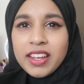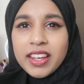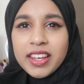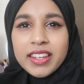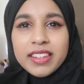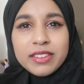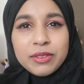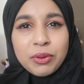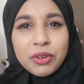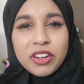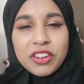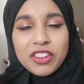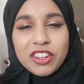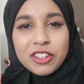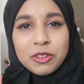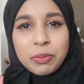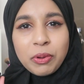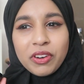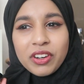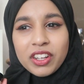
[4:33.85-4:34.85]
it's one of
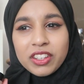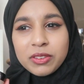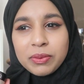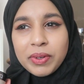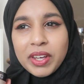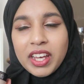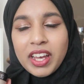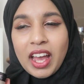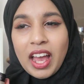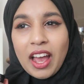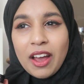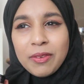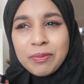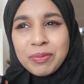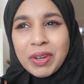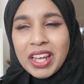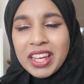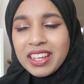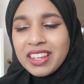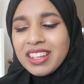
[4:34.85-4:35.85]
those products where
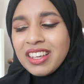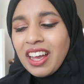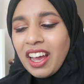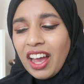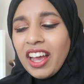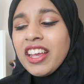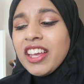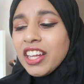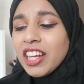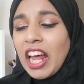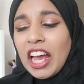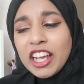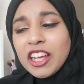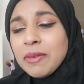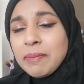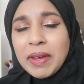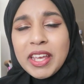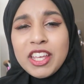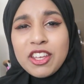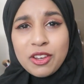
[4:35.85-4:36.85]
I'm like, I
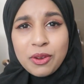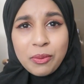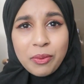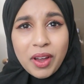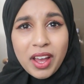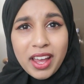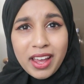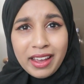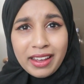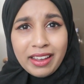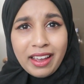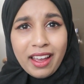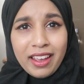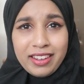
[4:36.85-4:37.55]
can make you work.